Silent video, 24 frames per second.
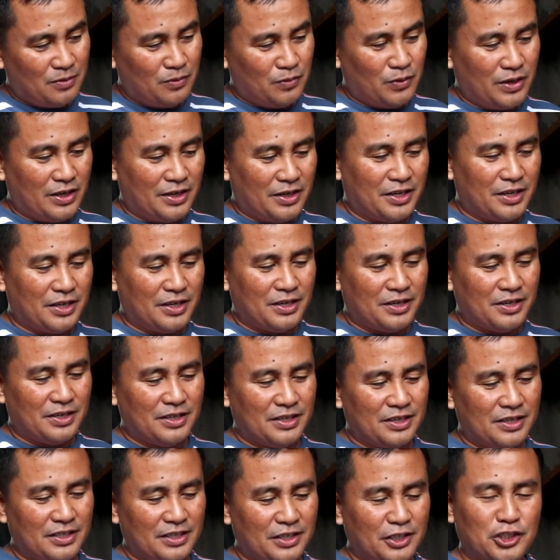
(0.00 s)
We are
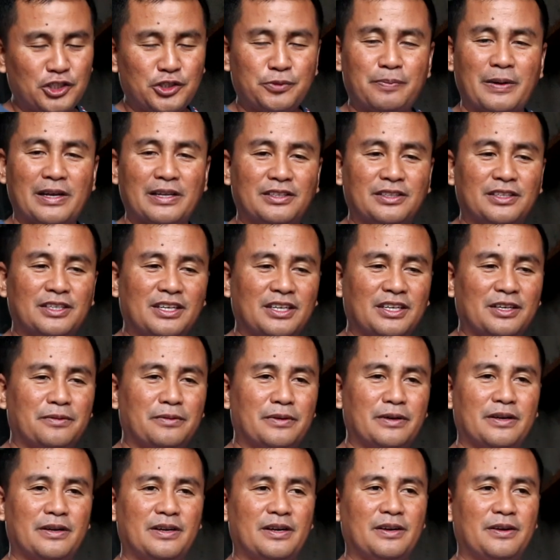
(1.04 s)
expanding
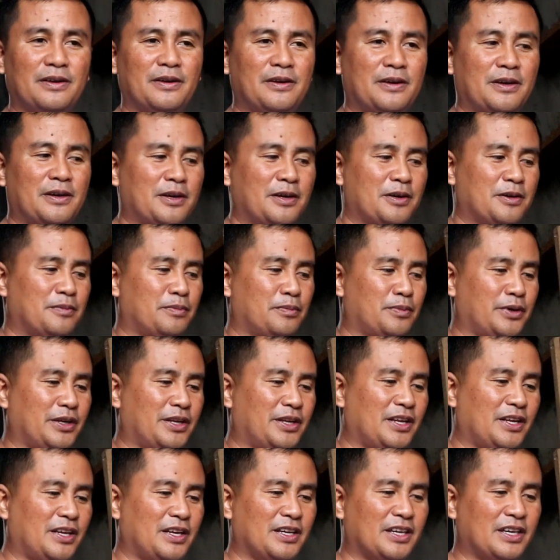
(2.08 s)
our
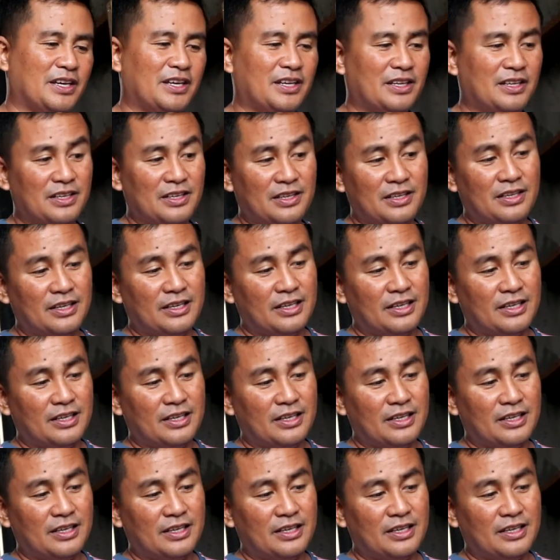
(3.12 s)
breeding and